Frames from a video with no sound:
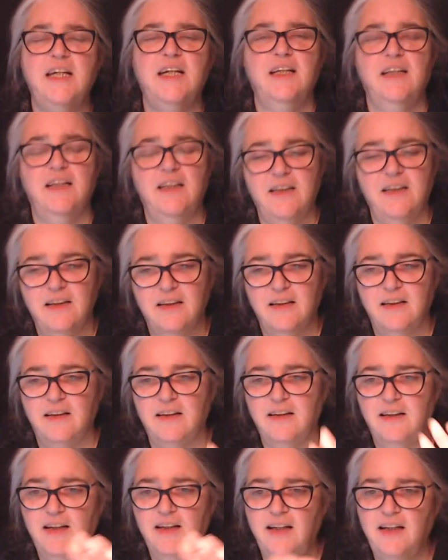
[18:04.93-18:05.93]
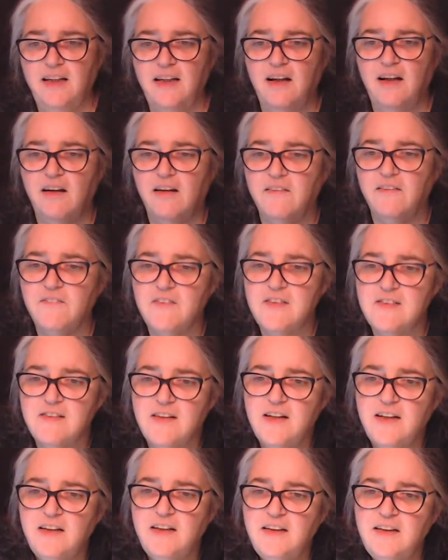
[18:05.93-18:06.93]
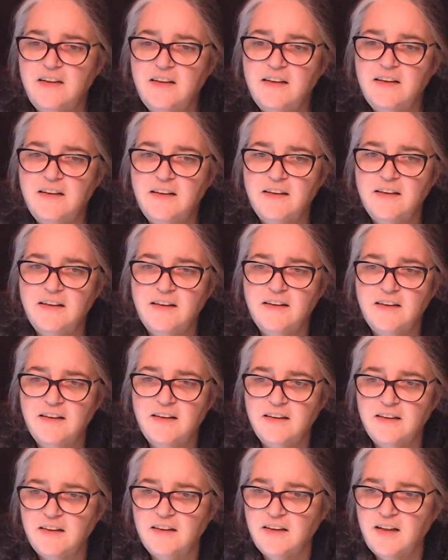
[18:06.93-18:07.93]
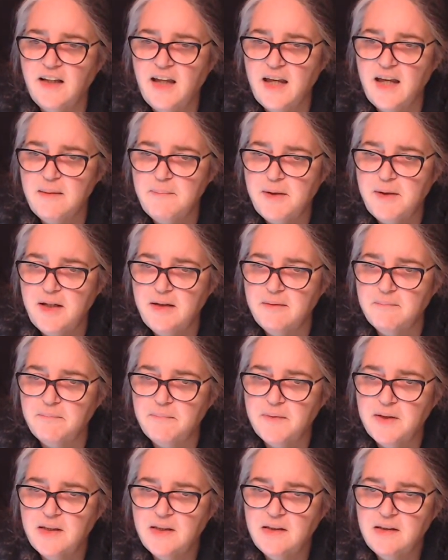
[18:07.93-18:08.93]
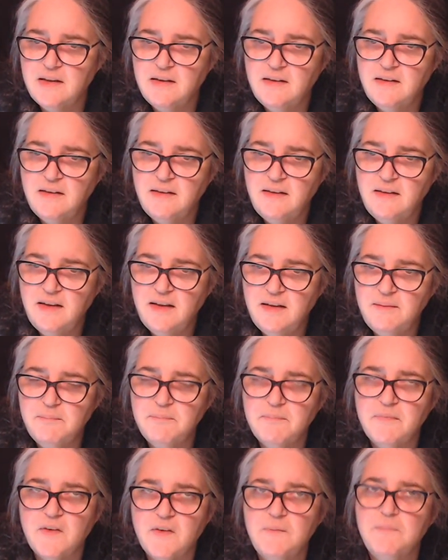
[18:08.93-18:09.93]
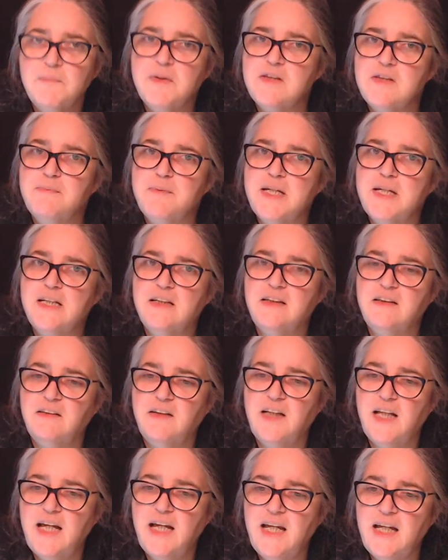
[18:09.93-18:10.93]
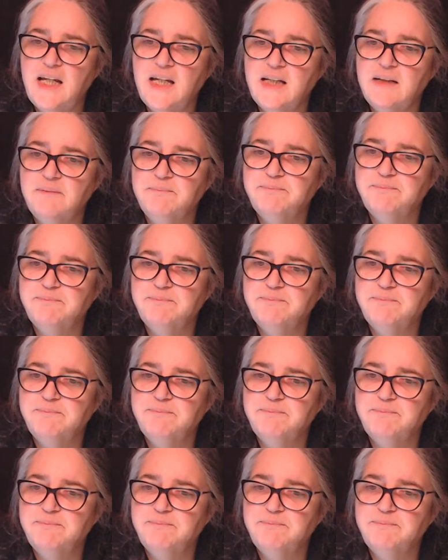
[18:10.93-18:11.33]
and then all of a sudden it came up. There must be a delay.